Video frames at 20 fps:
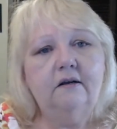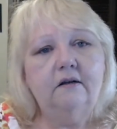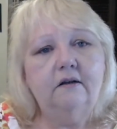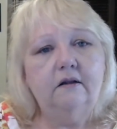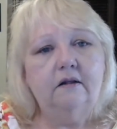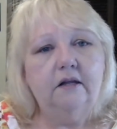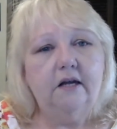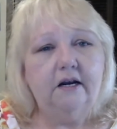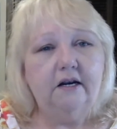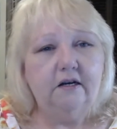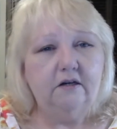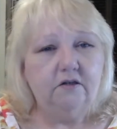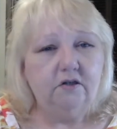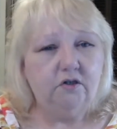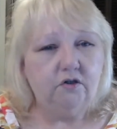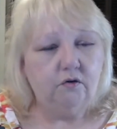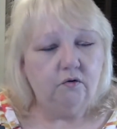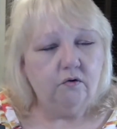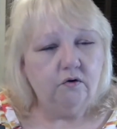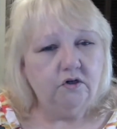like a
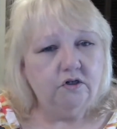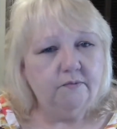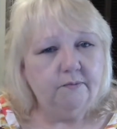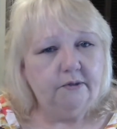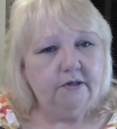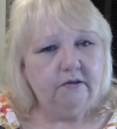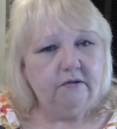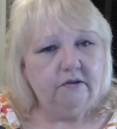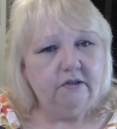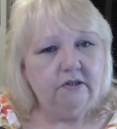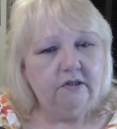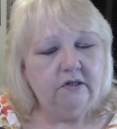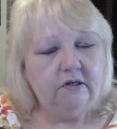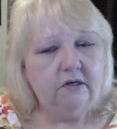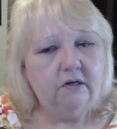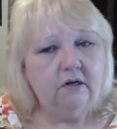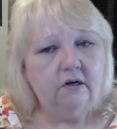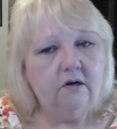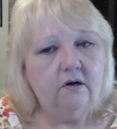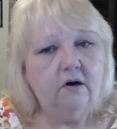storage
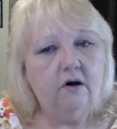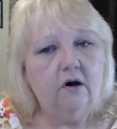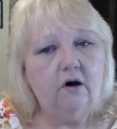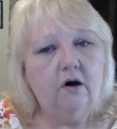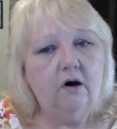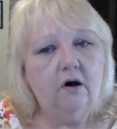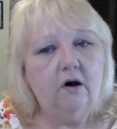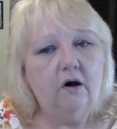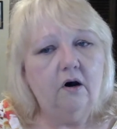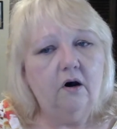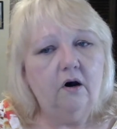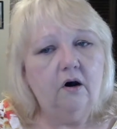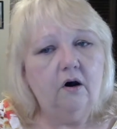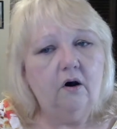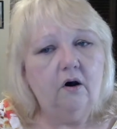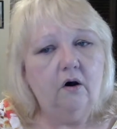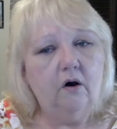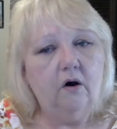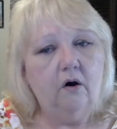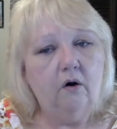building
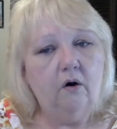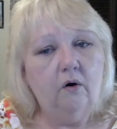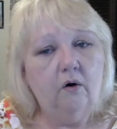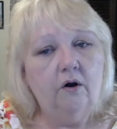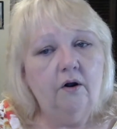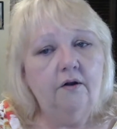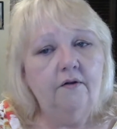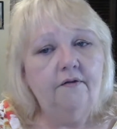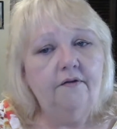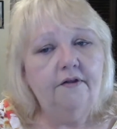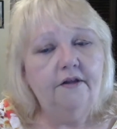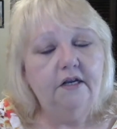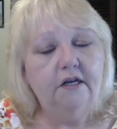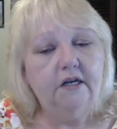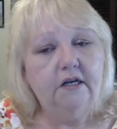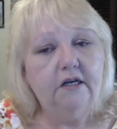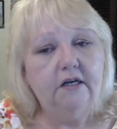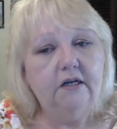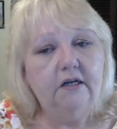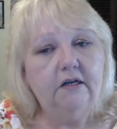on
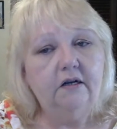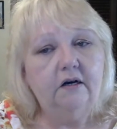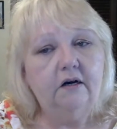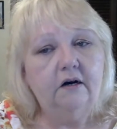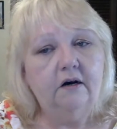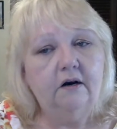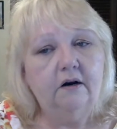the